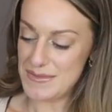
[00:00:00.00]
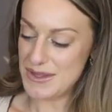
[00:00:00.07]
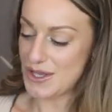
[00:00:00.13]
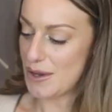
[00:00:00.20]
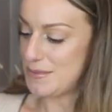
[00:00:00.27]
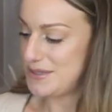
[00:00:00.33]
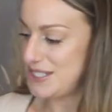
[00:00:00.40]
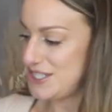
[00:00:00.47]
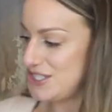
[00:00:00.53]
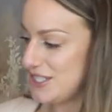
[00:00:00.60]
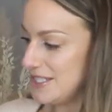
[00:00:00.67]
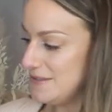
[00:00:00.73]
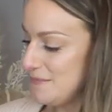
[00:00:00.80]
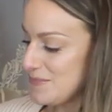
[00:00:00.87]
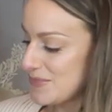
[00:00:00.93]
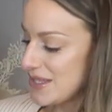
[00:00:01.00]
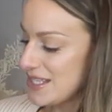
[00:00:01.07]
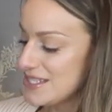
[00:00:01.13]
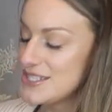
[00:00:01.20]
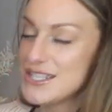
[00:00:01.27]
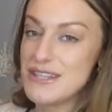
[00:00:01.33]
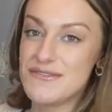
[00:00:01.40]
the competition.
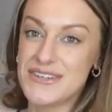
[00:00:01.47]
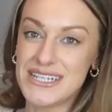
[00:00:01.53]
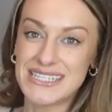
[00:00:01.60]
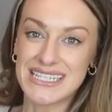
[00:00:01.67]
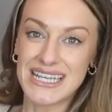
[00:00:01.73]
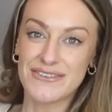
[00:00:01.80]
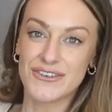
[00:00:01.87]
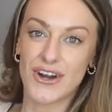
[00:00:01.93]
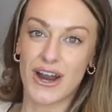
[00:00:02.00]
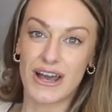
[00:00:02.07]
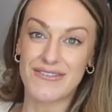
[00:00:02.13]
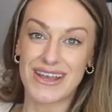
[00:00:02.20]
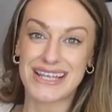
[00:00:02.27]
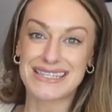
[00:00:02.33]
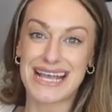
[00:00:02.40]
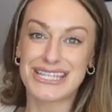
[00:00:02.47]
So the first thing I've got, it's